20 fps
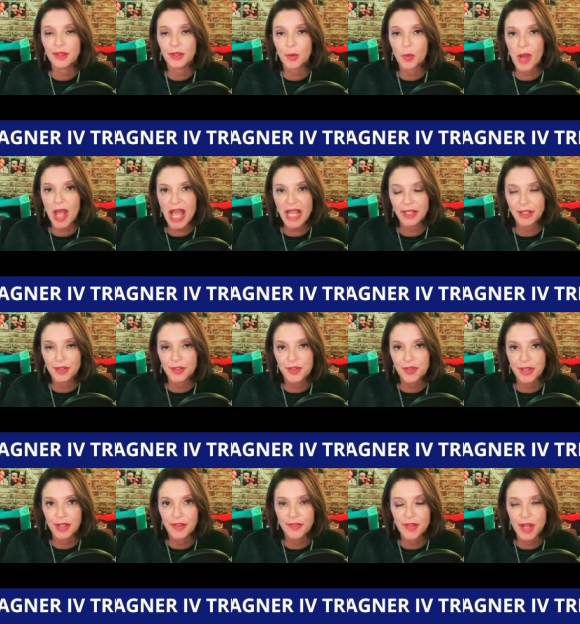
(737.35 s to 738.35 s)
the Wagners
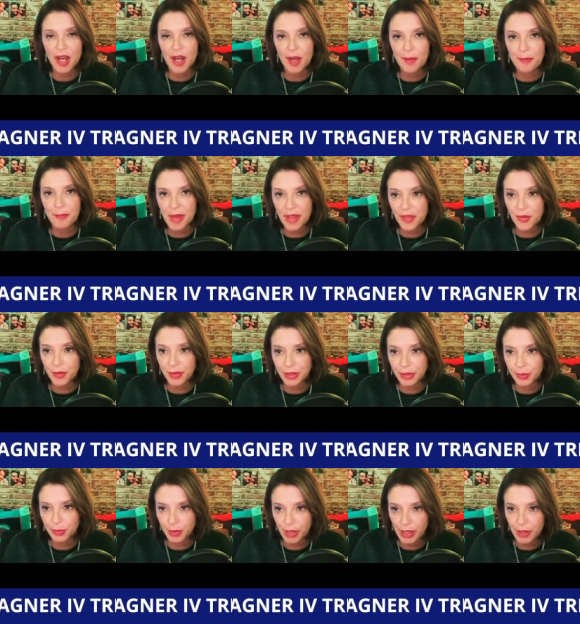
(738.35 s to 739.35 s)
lived on Bethel
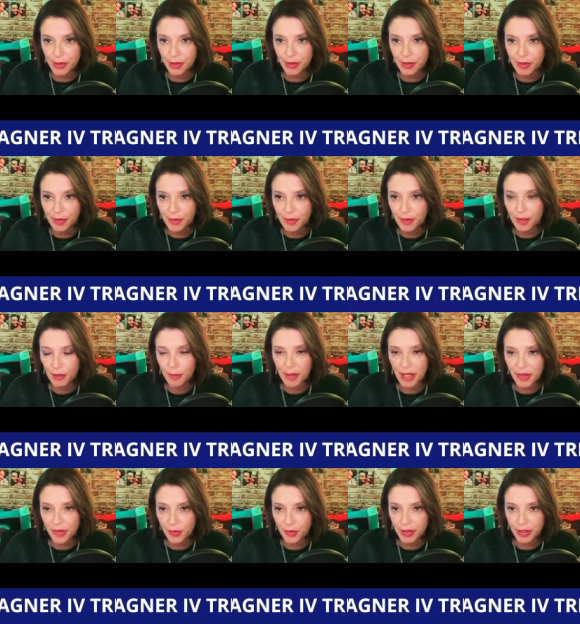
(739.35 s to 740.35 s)
Hill Road or
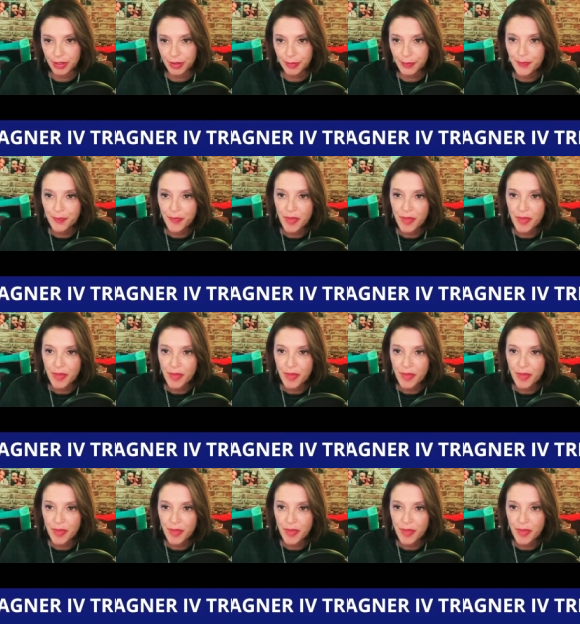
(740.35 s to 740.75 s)
Bethel Hill.